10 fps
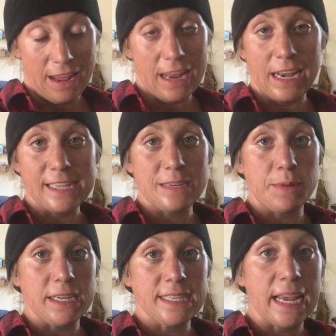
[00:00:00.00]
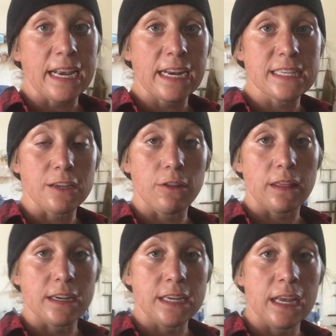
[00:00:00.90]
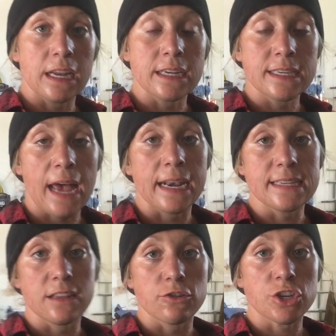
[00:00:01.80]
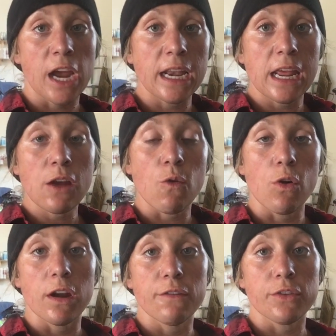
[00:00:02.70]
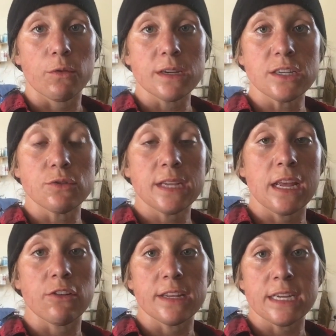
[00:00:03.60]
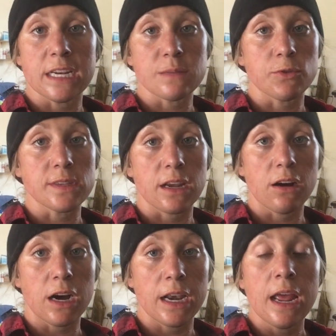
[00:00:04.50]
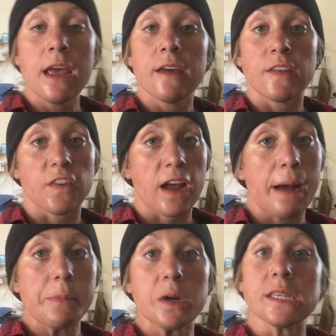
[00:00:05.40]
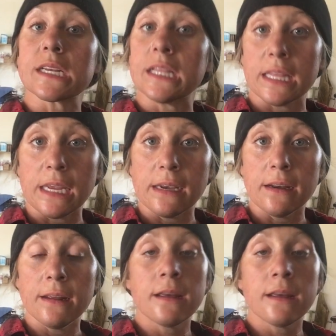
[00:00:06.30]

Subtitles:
It needs to be sanded so that the tin inside is either shiny, or if there was no tin or the tin is mostly gone, that the copper is clean.